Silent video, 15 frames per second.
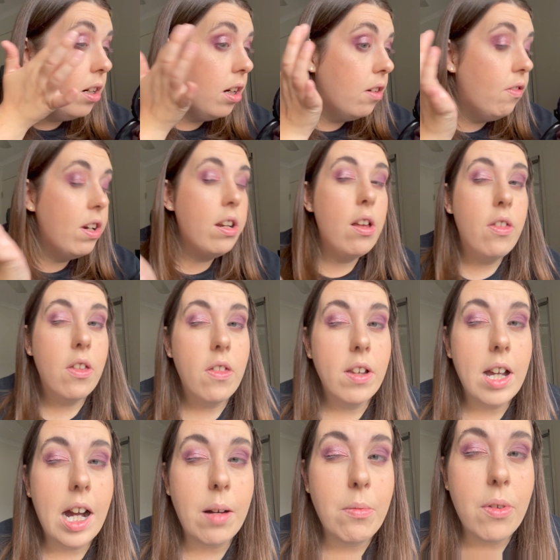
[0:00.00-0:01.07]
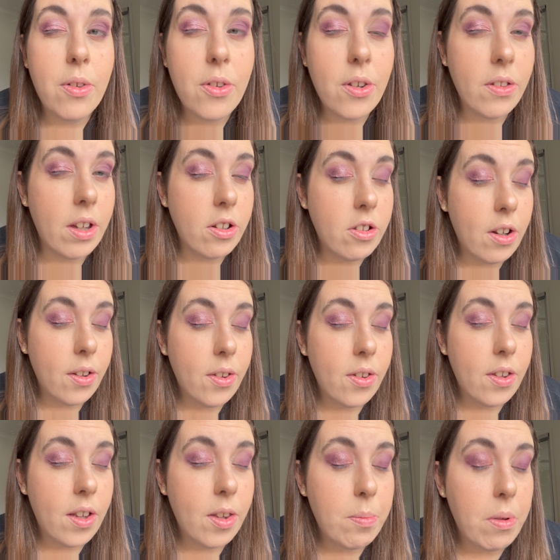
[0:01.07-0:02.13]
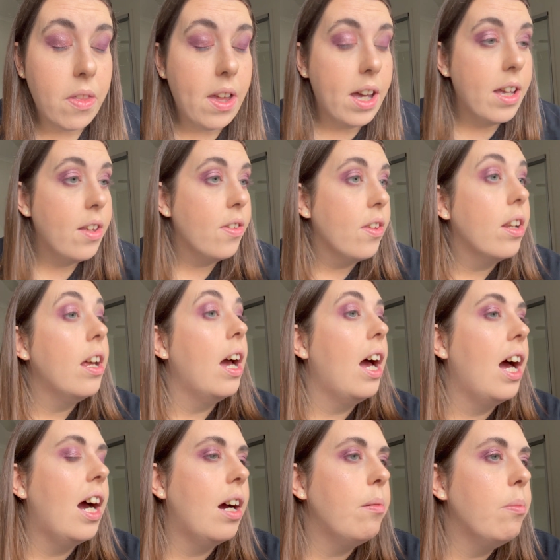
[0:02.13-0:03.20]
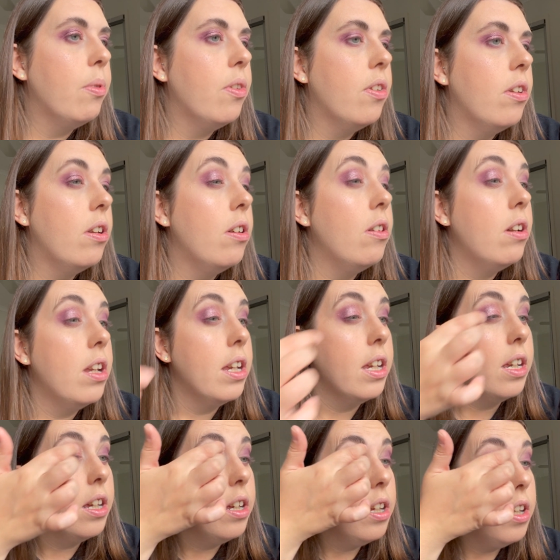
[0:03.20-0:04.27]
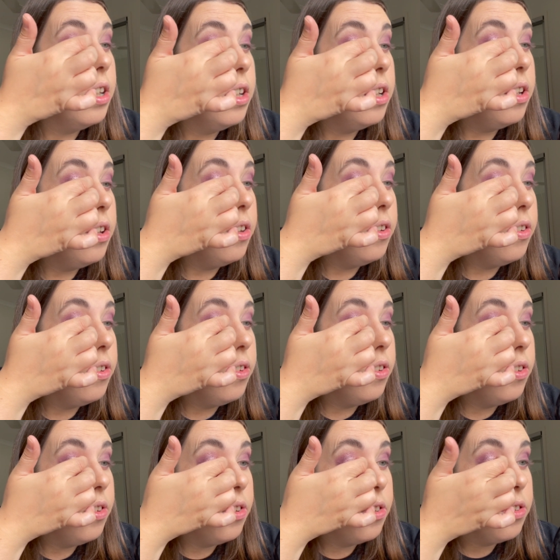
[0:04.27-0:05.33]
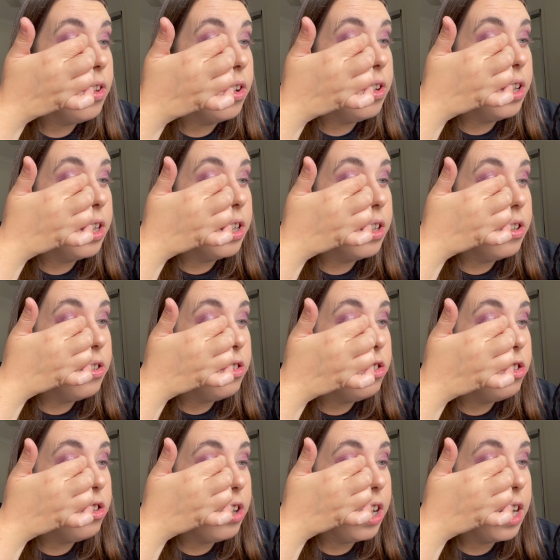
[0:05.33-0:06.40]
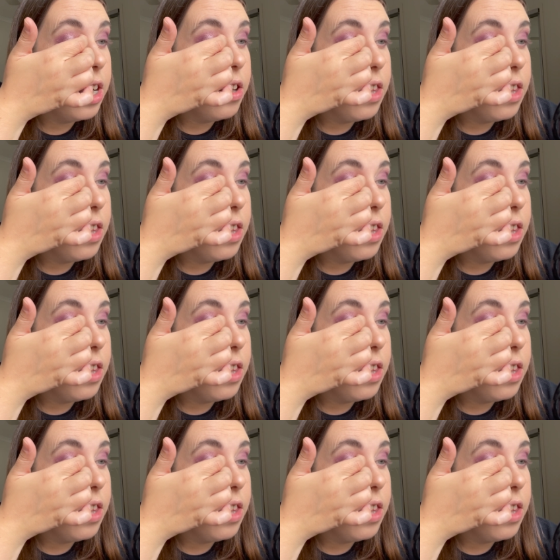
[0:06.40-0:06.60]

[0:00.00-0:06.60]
I really don't think the camera is doing that justice, but that is an absolutely stunning shade.